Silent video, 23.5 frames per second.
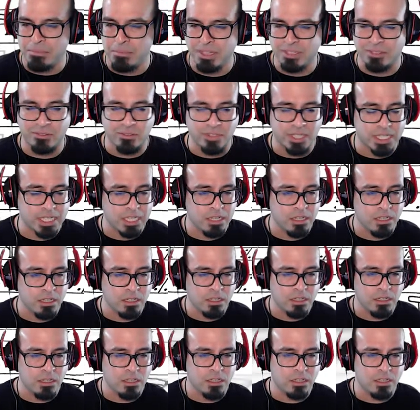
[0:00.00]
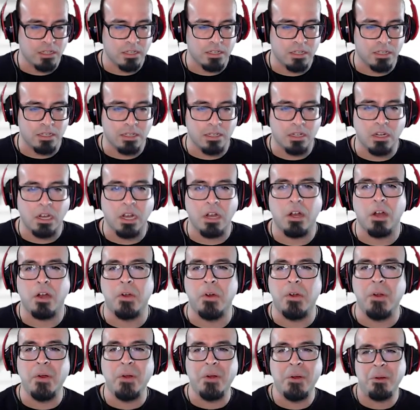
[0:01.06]
muscles.
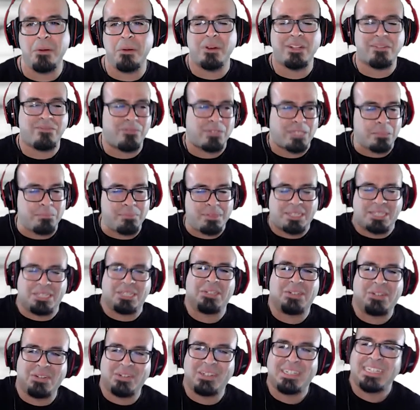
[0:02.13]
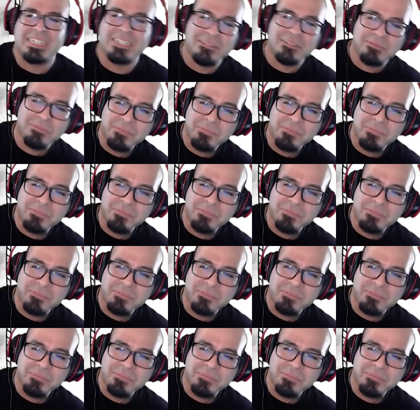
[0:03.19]
Ooh, a spittoon!